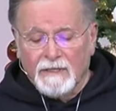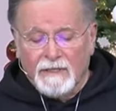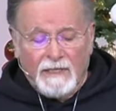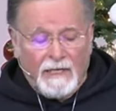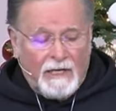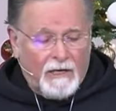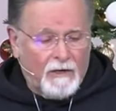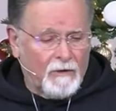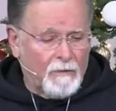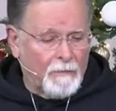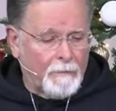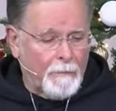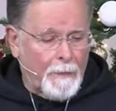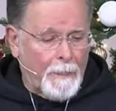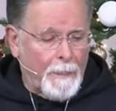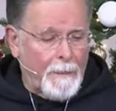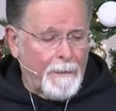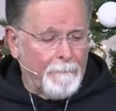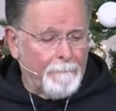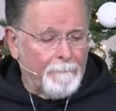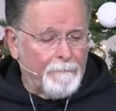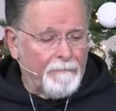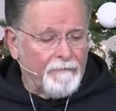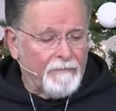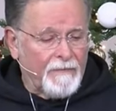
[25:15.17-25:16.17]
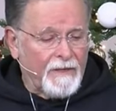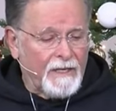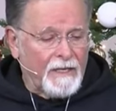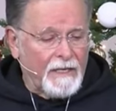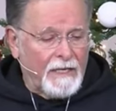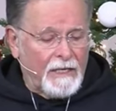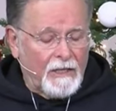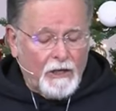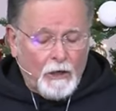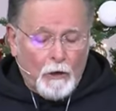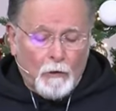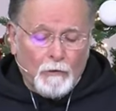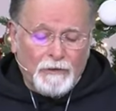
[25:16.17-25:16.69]
Now,
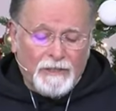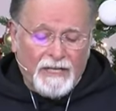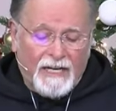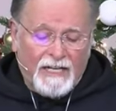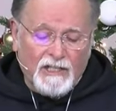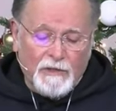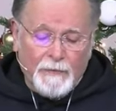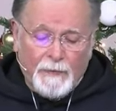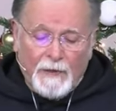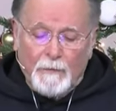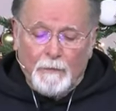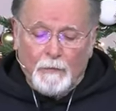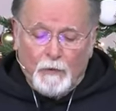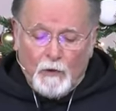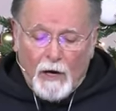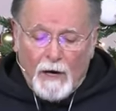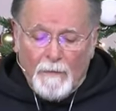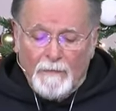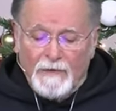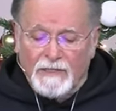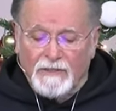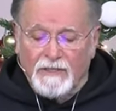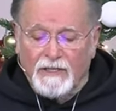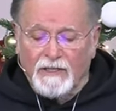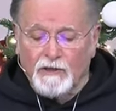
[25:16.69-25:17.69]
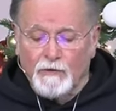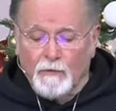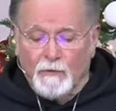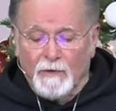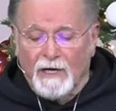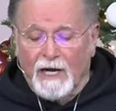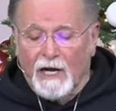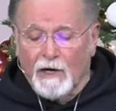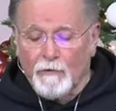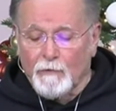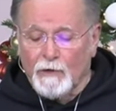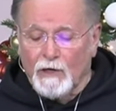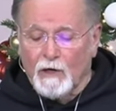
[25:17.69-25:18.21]
in the Old Testament, promises were
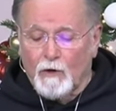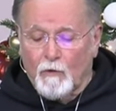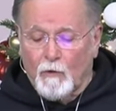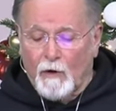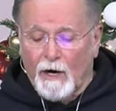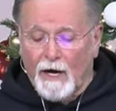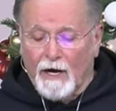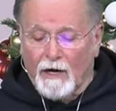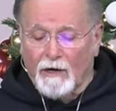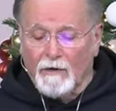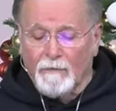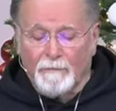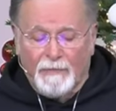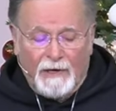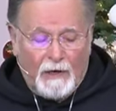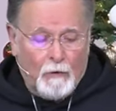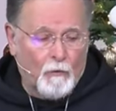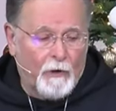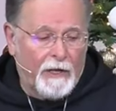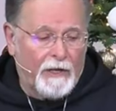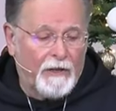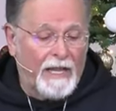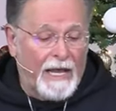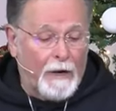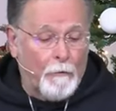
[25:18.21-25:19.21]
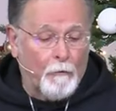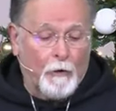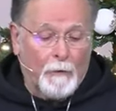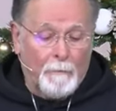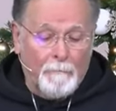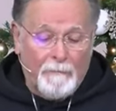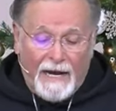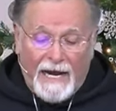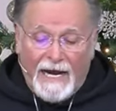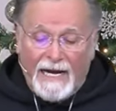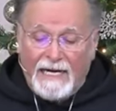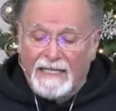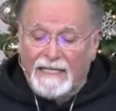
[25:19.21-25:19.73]
not required, but when they were
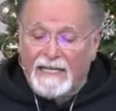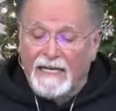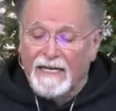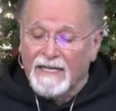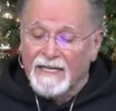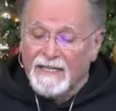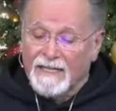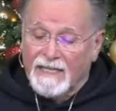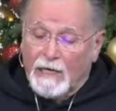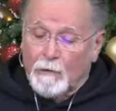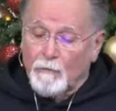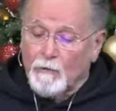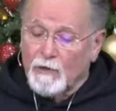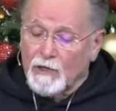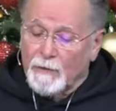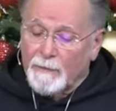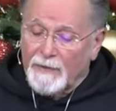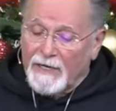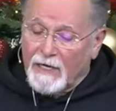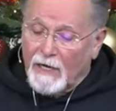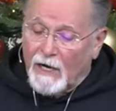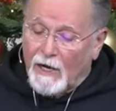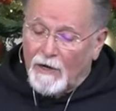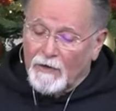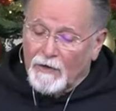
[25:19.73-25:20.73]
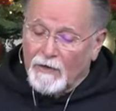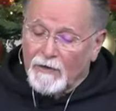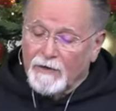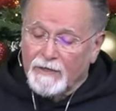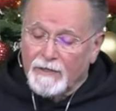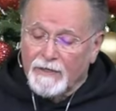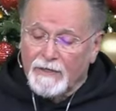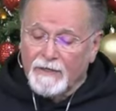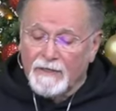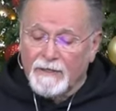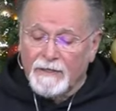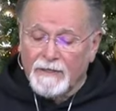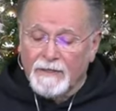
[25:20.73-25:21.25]
made, they were to be honored.
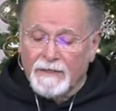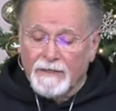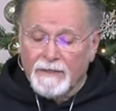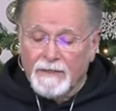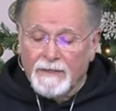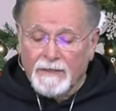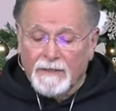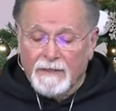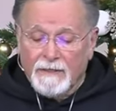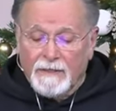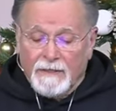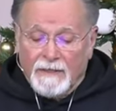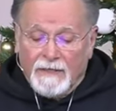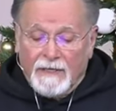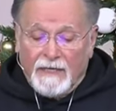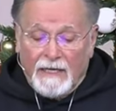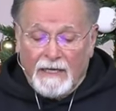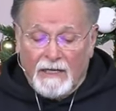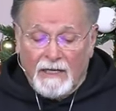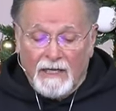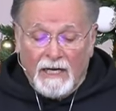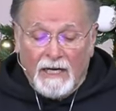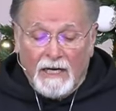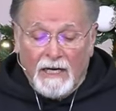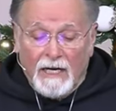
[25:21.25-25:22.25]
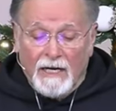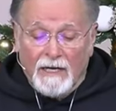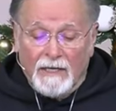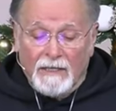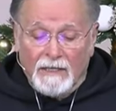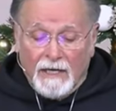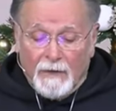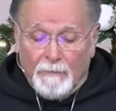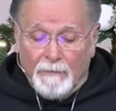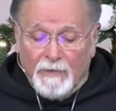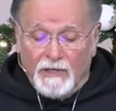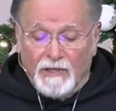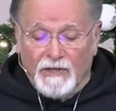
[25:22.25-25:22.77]
In uh, uh,
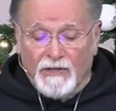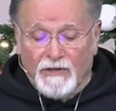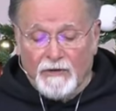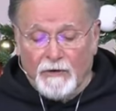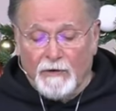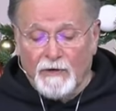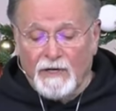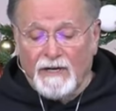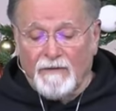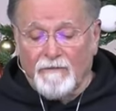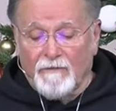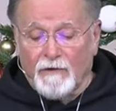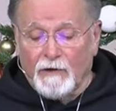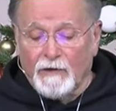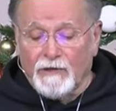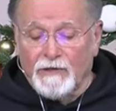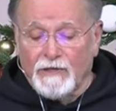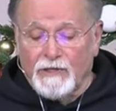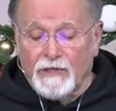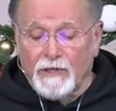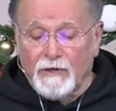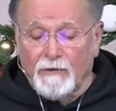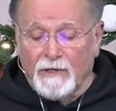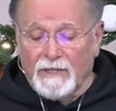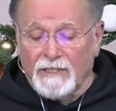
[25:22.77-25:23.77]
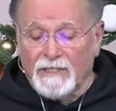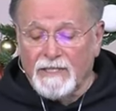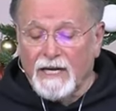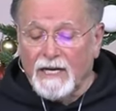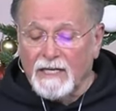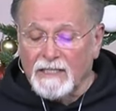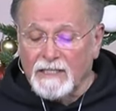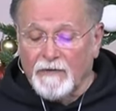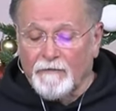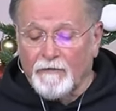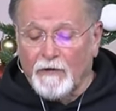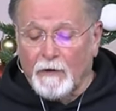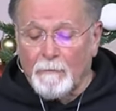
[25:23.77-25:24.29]
Numbers 30, verse 2, it
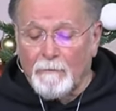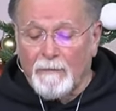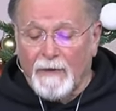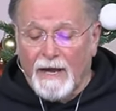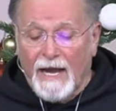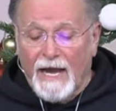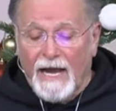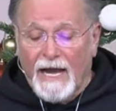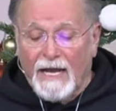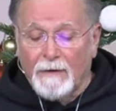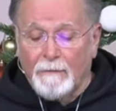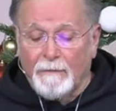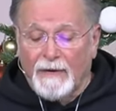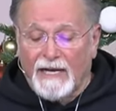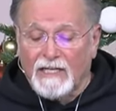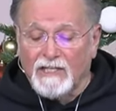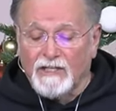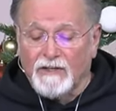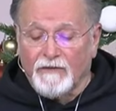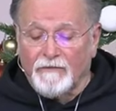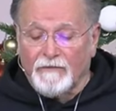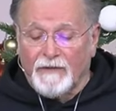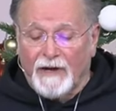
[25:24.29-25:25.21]
says, If a man makes a